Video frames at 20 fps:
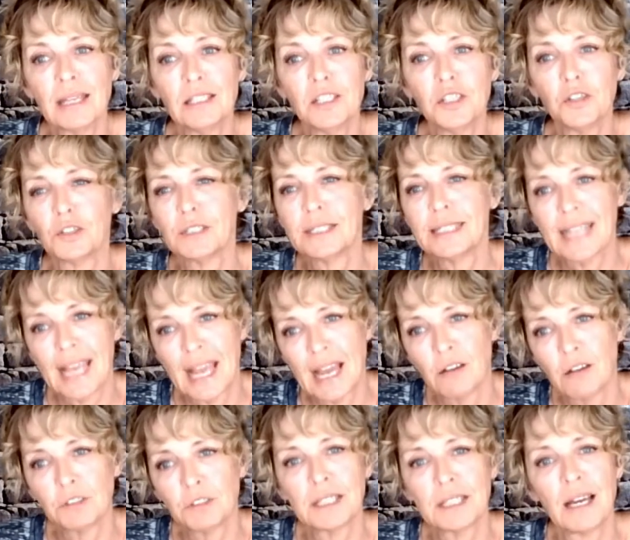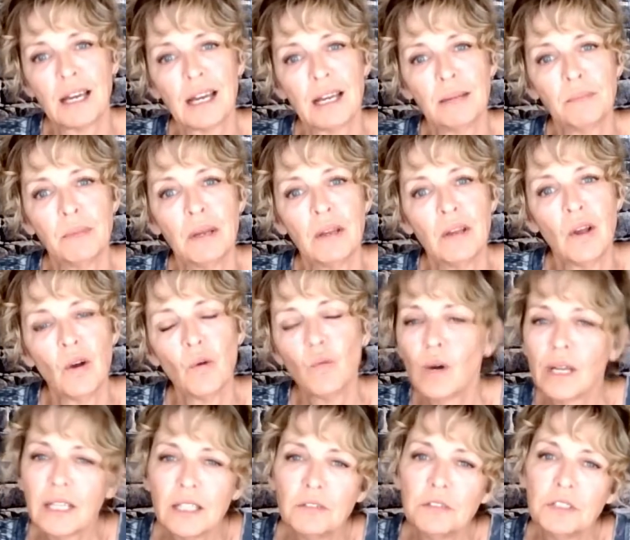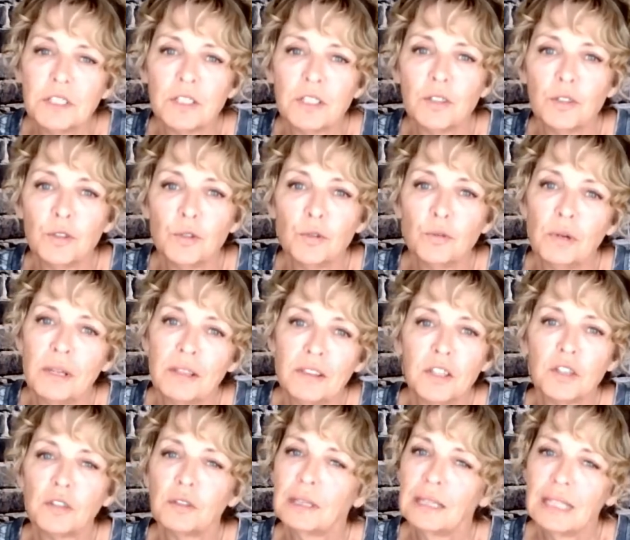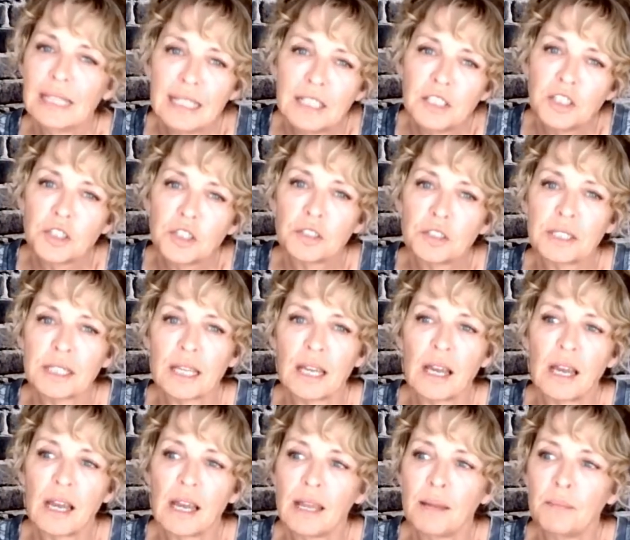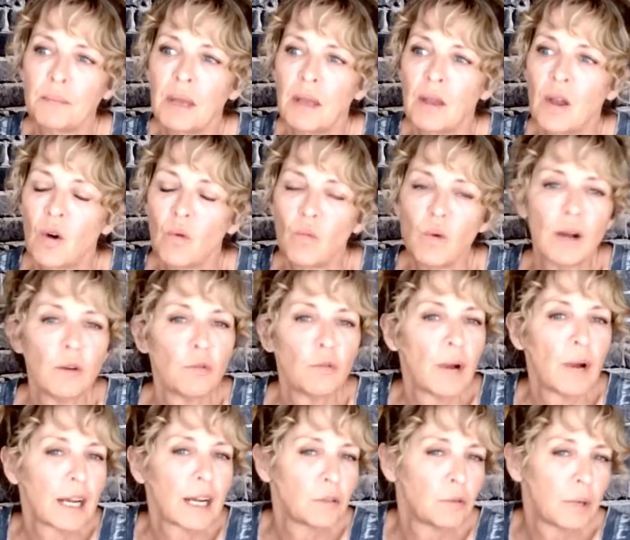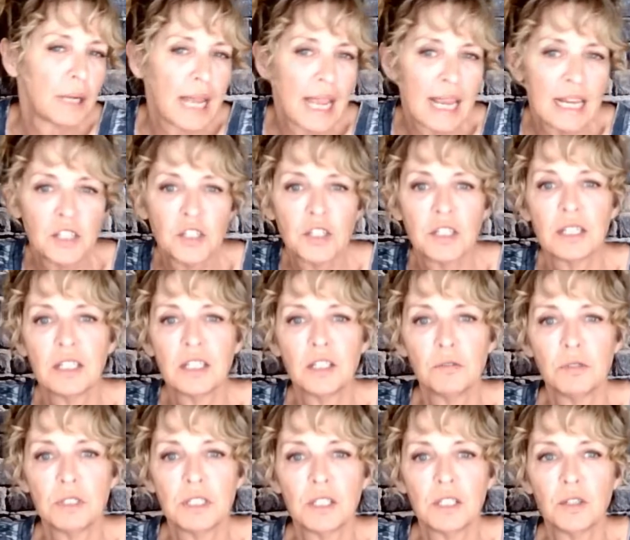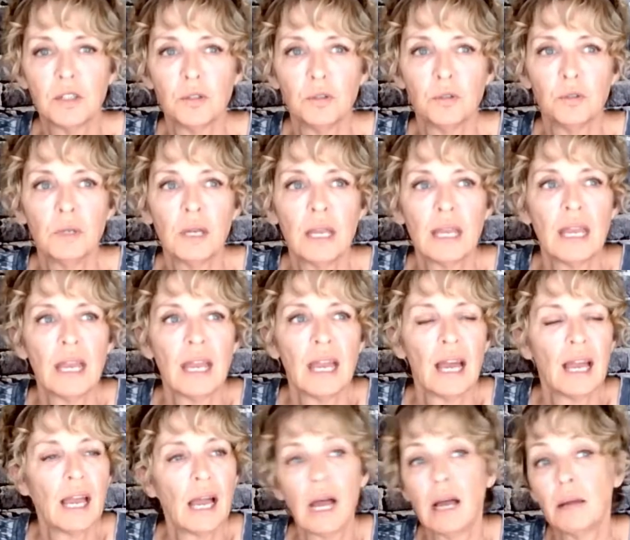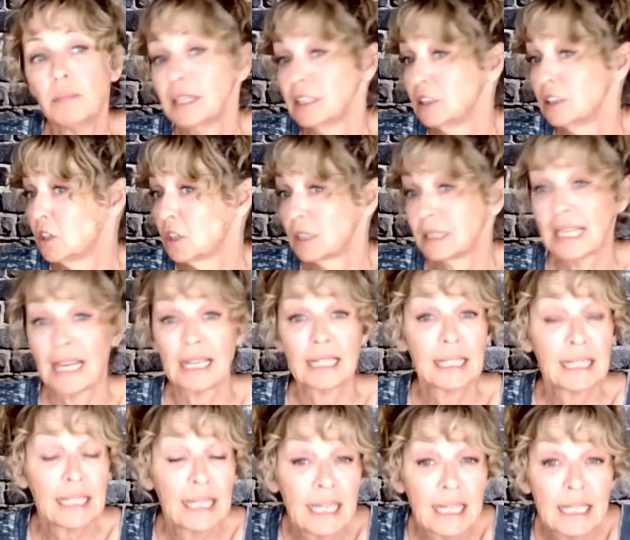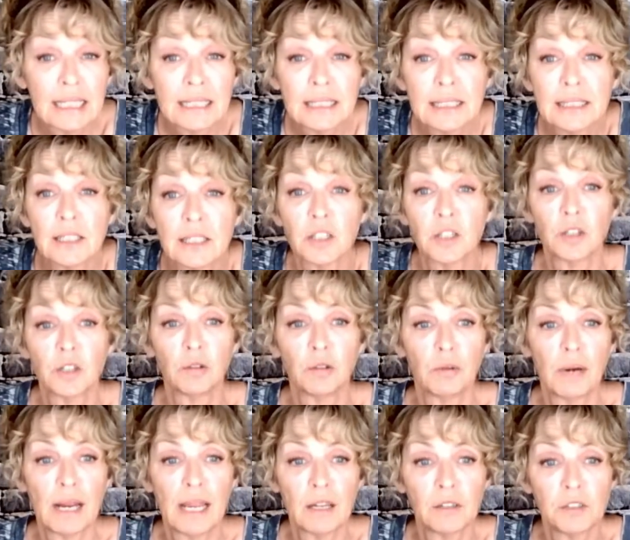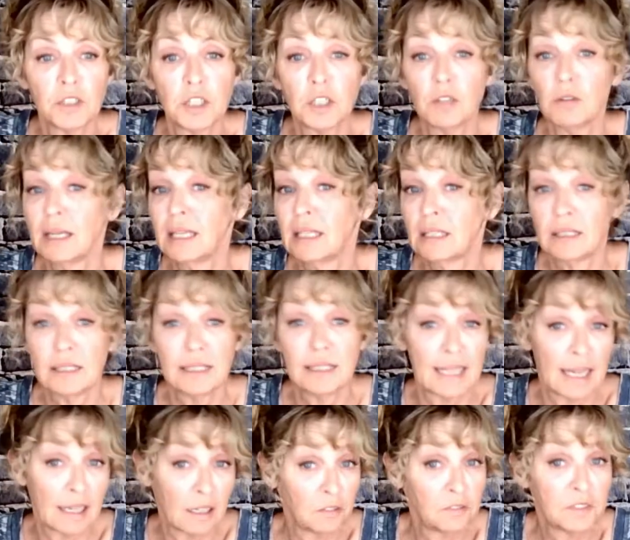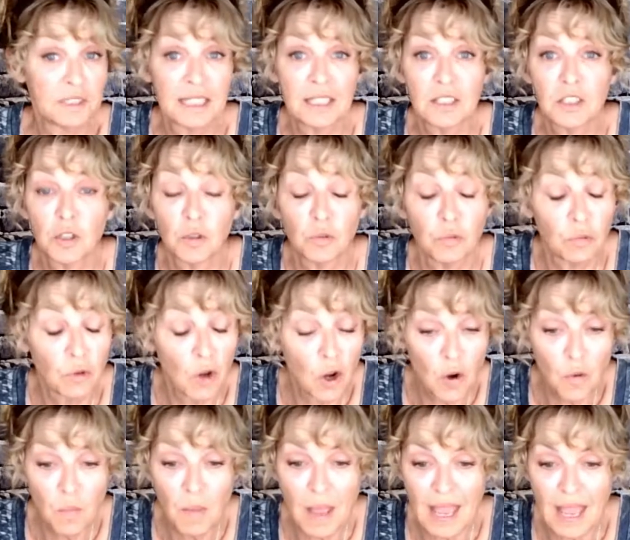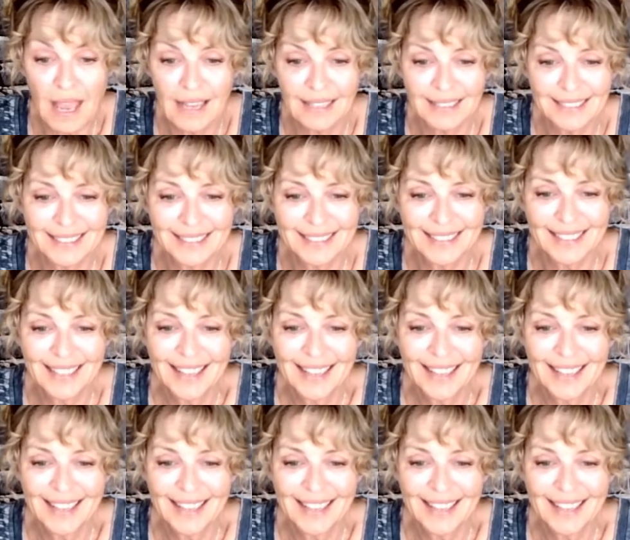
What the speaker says: your downtime, what you do with your leisure time, what recreation you do. It looks at kids that are around you. It delves into romance,